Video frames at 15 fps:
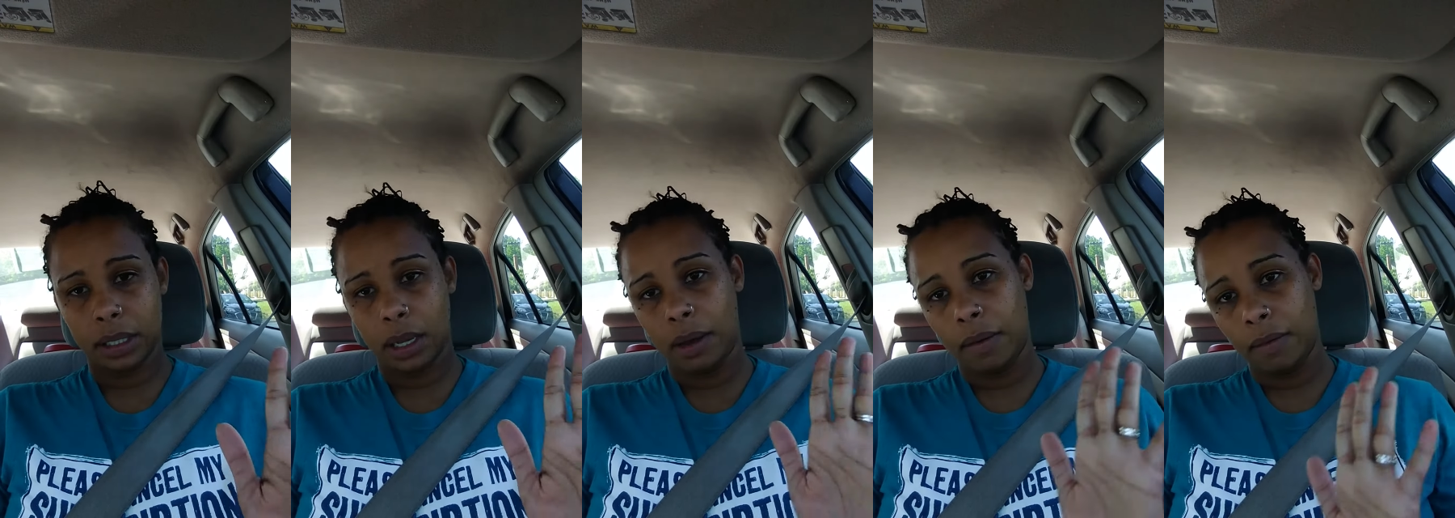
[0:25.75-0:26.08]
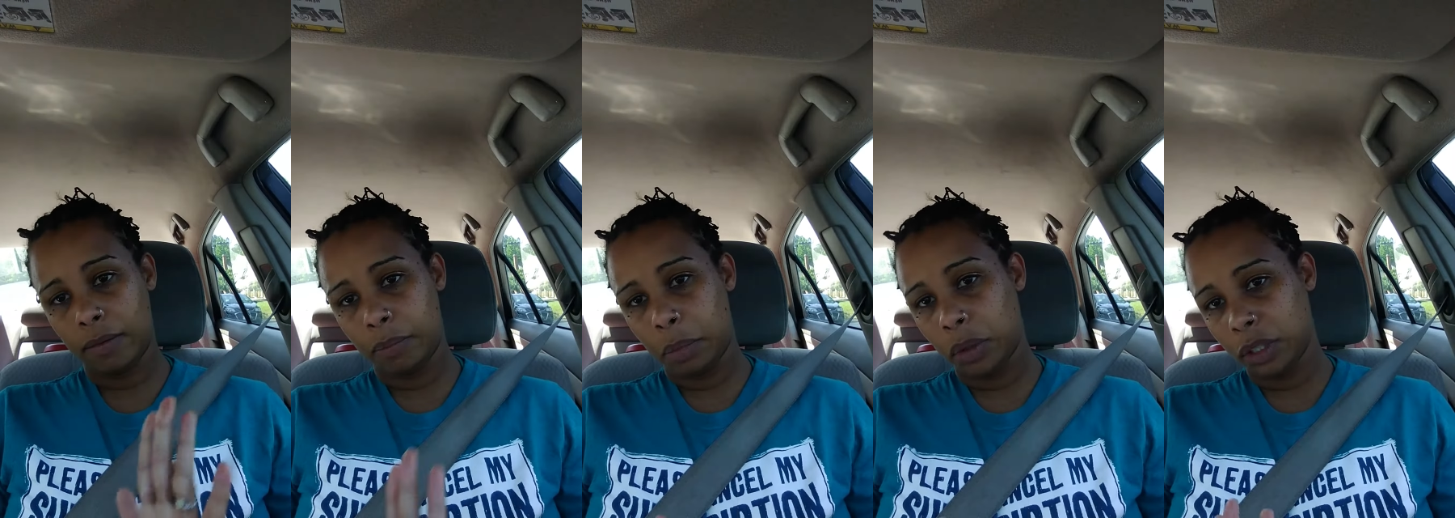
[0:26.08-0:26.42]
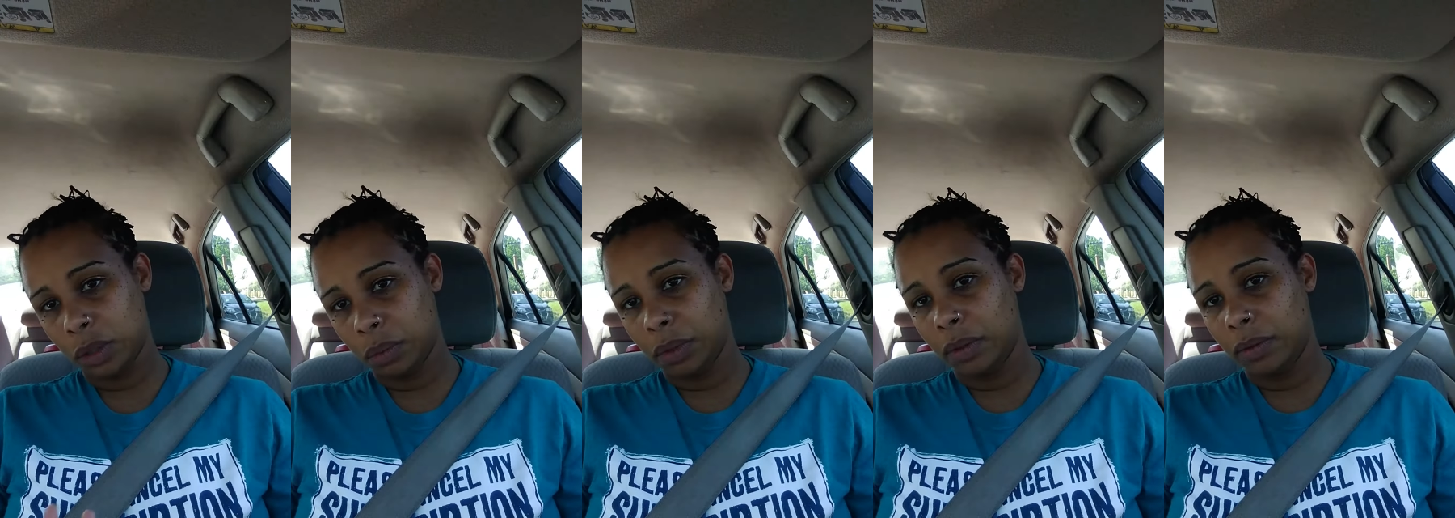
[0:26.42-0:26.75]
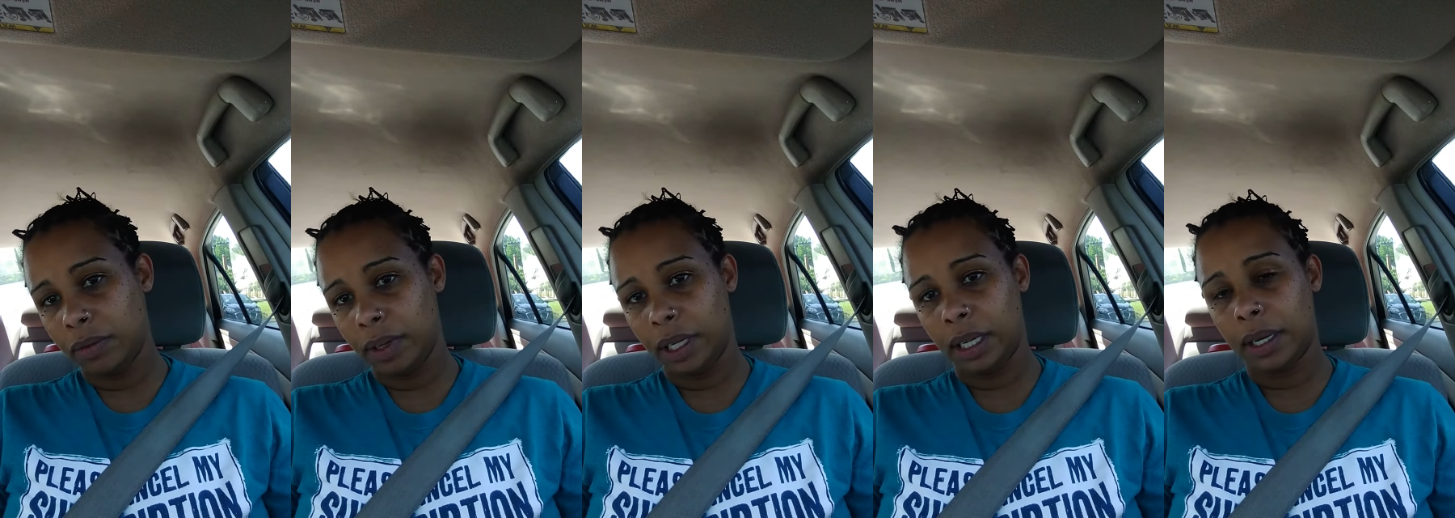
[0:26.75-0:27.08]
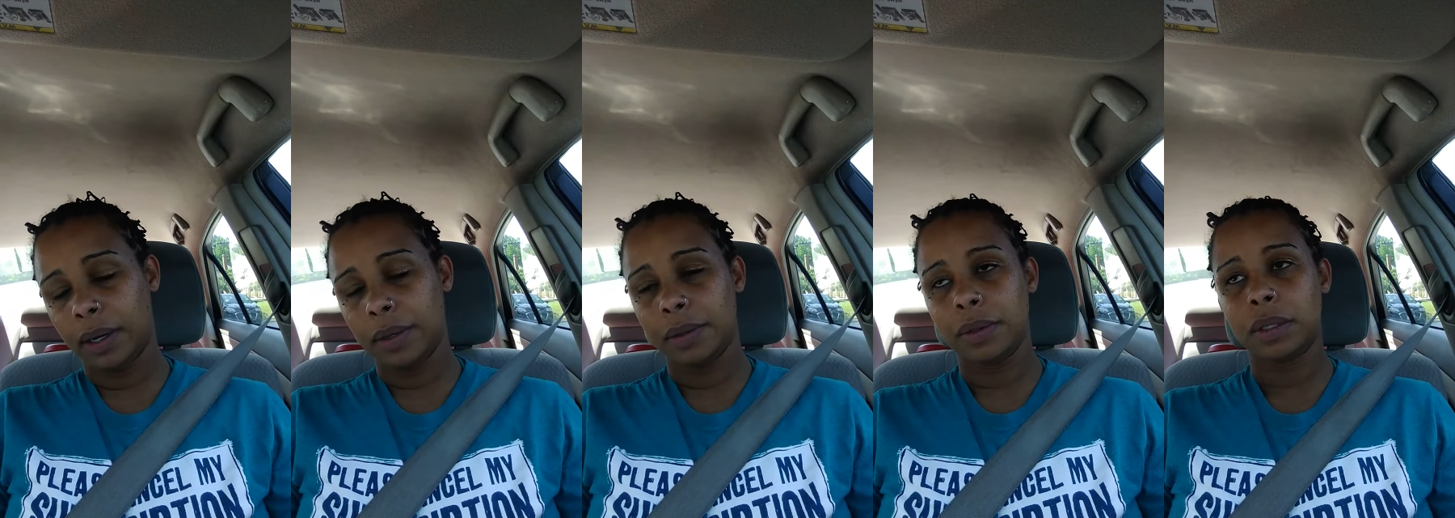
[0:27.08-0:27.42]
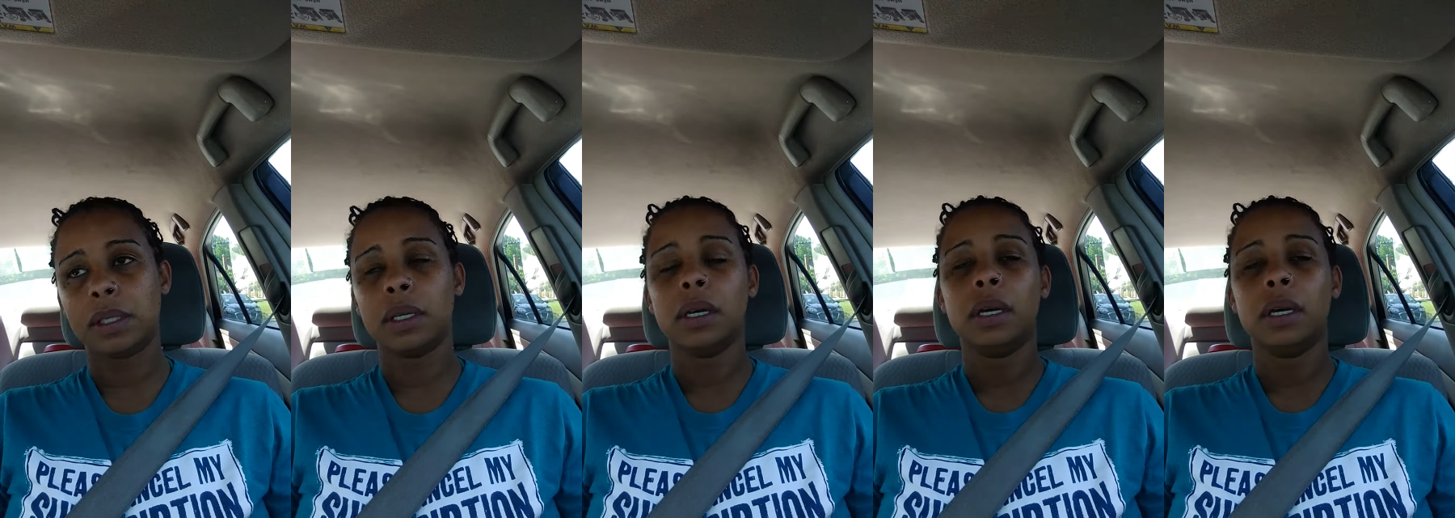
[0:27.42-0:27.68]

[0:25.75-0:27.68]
of multiple videos.